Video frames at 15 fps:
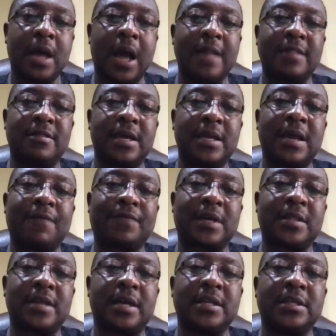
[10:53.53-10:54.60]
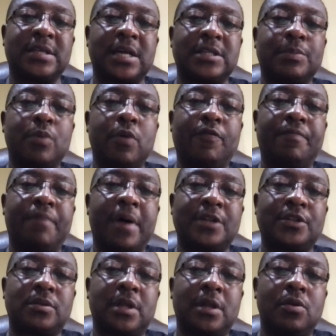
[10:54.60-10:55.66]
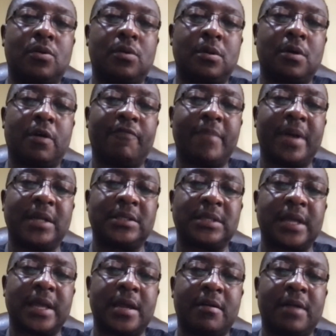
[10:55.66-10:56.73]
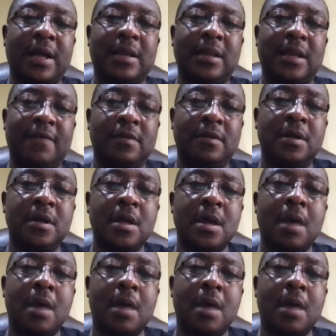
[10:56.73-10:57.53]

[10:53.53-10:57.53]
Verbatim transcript: And then after then, it has moved back to the local government area level.